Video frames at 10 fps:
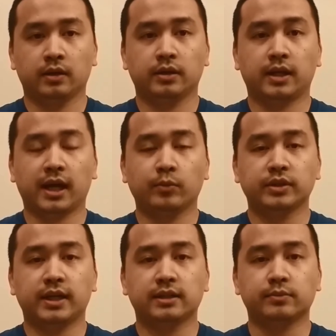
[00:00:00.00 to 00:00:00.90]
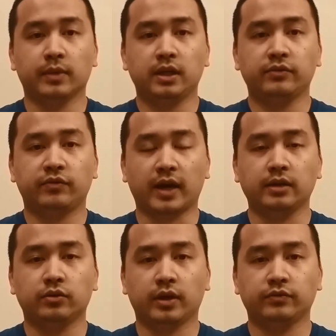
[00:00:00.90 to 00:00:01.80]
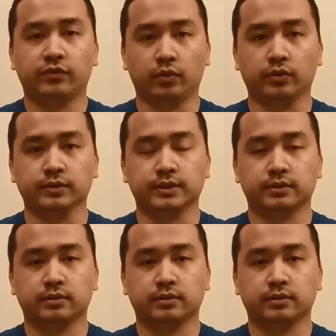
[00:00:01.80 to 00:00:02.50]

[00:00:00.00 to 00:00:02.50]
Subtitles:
The camera takes many fine-grained photos.